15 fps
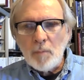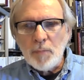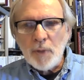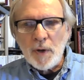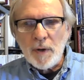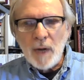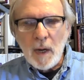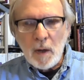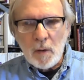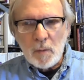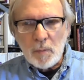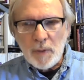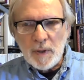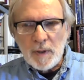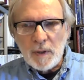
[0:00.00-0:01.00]
burn out
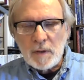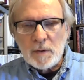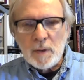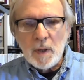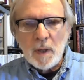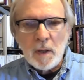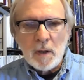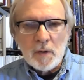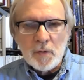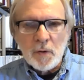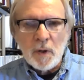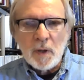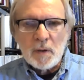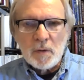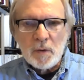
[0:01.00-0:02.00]
because they are
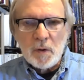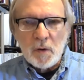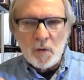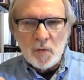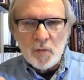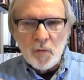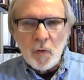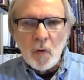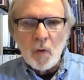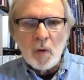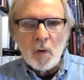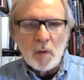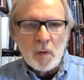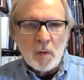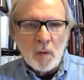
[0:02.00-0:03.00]
trying to
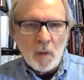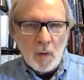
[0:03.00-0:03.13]
control